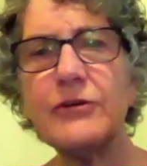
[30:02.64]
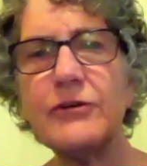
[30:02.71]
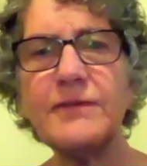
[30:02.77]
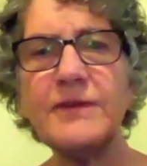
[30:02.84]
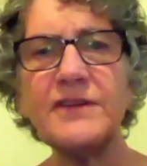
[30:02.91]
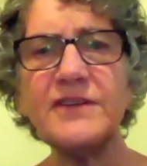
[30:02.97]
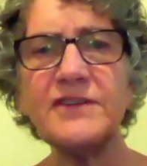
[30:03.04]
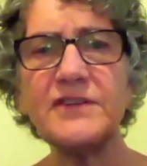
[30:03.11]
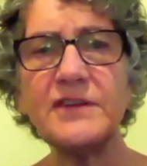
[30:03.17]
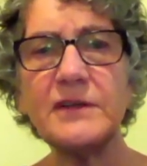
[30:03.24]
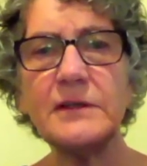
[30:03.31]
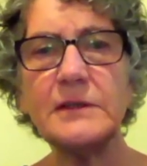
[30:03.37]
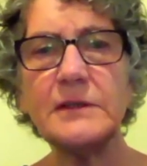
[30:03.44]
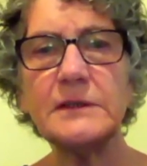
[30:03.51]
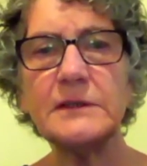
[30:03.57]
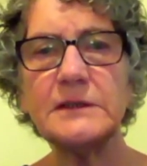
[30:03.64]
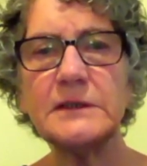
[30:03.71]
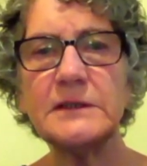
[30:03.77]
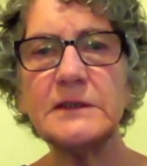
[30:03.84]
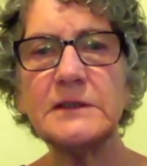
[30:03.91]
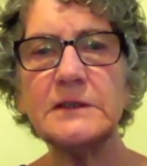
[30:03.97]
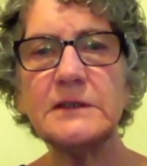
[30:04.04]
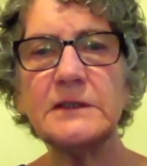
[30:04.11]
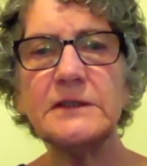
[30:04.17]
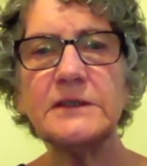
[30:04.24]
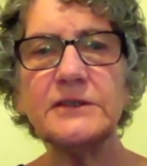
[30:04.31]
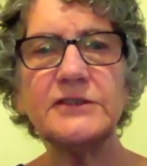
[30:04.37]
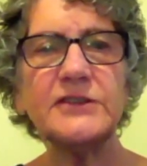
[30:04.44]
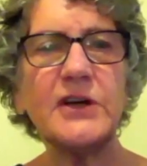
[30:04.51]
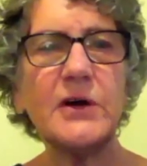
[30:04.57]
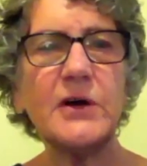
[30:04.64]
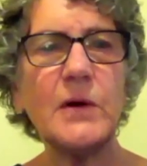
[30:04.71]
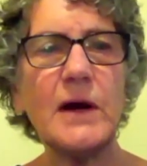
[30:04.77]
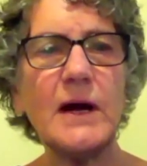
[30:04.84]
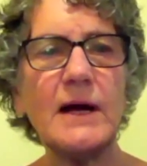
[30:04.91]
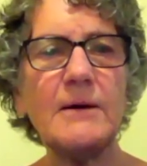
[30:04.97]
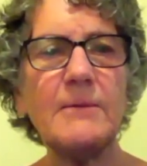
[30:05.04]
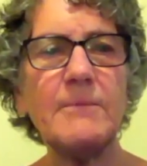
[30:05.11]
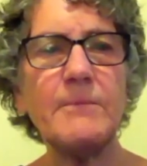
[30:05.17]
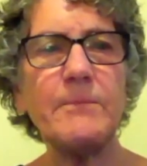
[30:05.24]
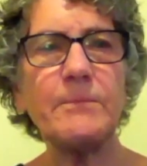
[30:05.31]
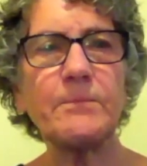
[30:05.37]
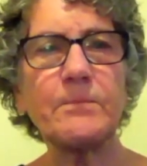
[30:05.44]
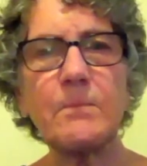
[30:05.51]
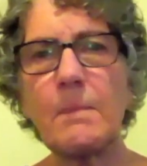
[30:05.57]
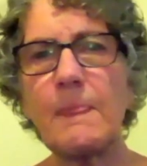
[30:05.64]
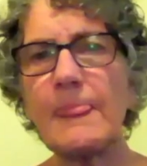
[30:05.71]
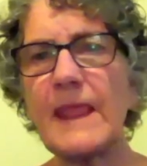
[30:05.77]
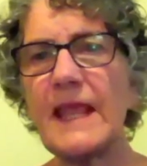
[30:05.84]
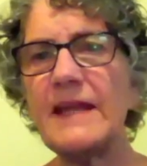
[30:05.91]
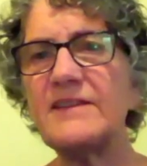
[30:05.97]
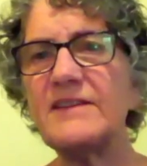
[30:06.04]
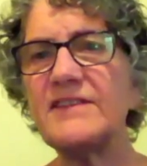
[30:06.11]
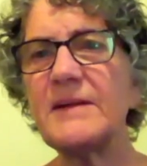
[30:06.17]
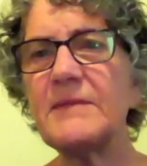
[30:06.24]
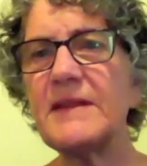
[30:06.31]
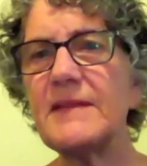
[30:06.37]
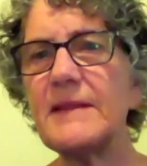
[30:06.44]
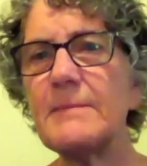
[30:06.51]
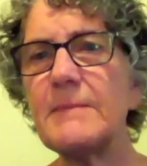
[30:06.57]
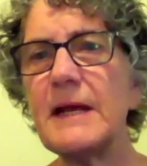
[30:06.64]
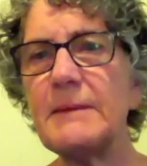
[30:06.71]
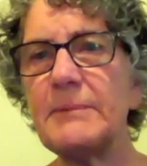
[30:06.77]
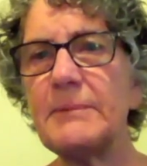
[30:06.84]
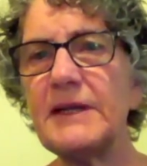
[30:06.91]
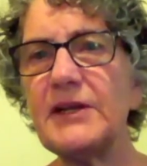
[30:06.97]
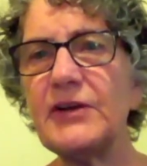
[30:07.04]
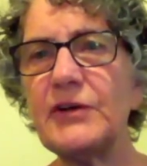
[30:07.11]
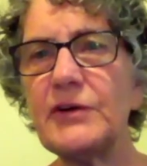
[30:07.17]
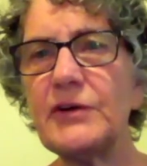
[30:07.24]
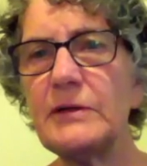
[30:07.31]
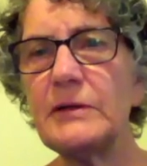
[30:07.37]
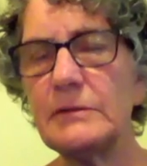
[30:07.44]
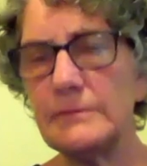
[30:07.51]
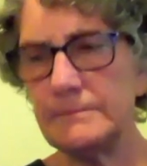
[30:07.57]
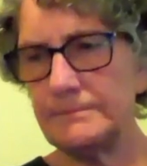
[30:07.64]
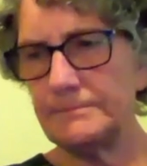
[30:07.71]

nervous. So it's something that might be good,